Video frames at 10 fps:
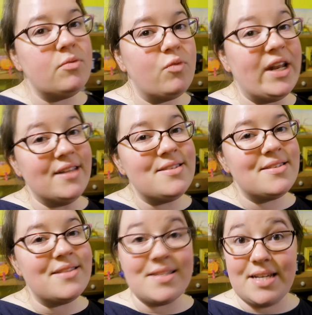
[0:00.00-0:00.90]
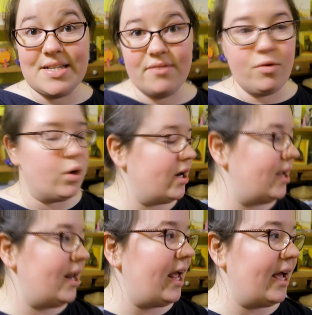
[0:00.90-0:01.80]
when it's the season for
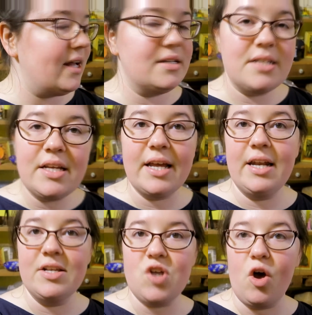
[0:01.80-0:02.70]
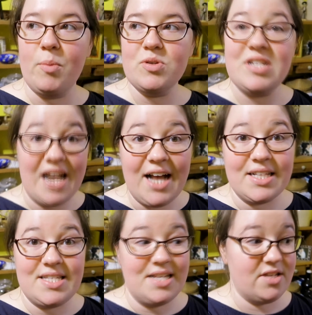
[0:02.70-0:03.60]
it. And it is almost not
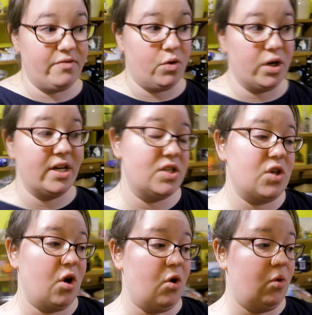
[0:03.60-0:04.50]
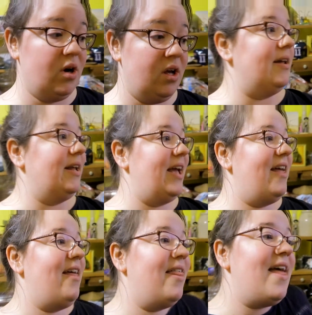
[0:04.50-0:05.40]
the season for it. So gonna
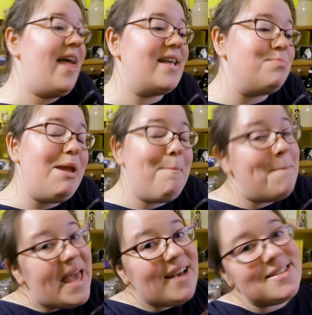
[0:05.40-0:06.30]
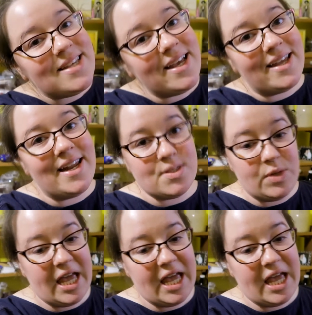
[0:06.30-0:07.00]
get as many picks in as we